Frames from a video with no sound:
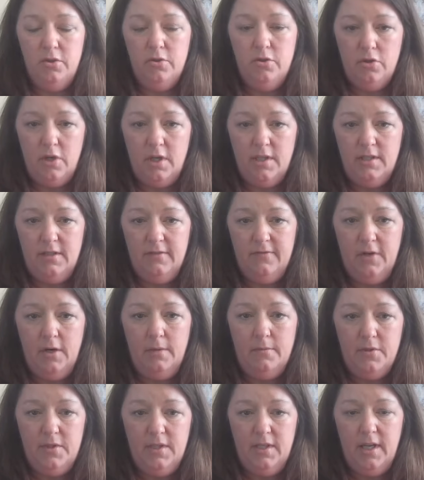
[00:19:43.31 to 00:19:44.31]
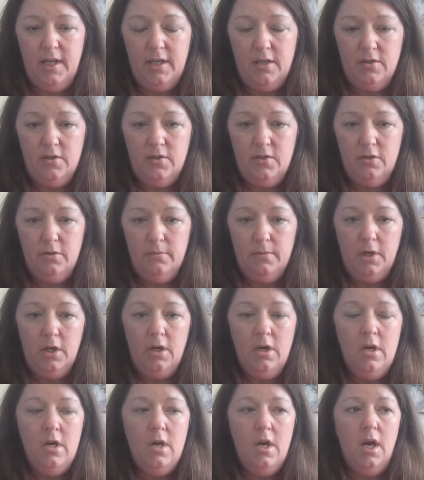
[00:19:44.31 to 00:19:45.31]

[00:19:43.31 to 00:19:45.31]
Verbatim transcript: to trust the farmers to that consumer.